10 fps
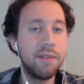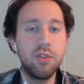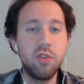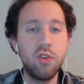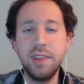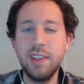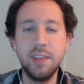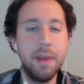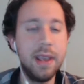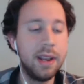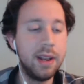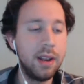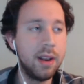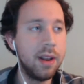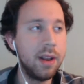Chris has
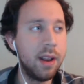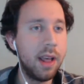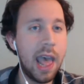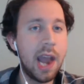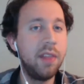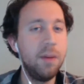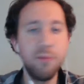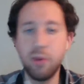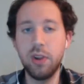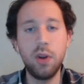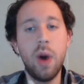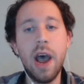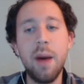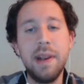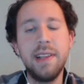been out of the loop for a little
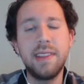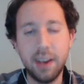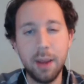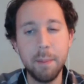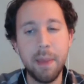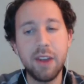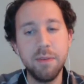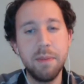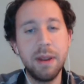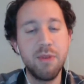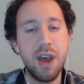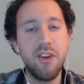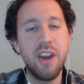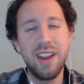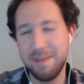while, but he's going to come back with Big
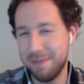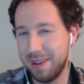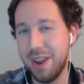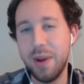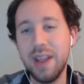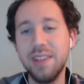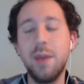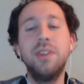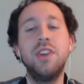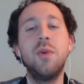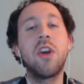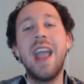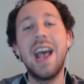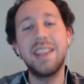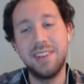Brother. I know he is, and we'll do our
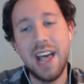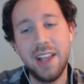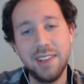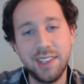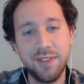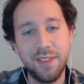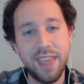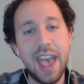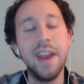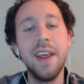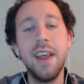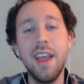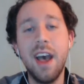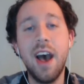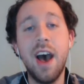cast analysis for that
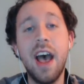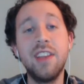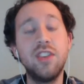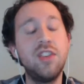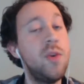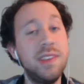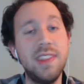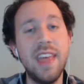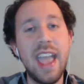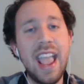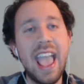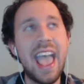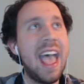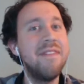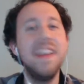as soon as they
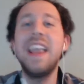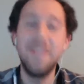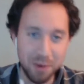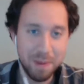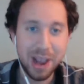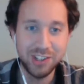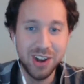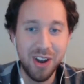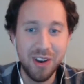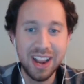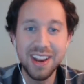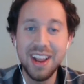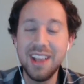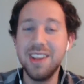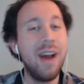have information on it.
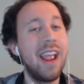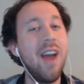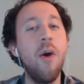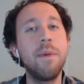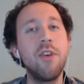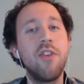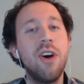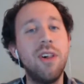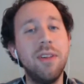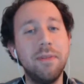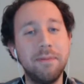So I hope you're all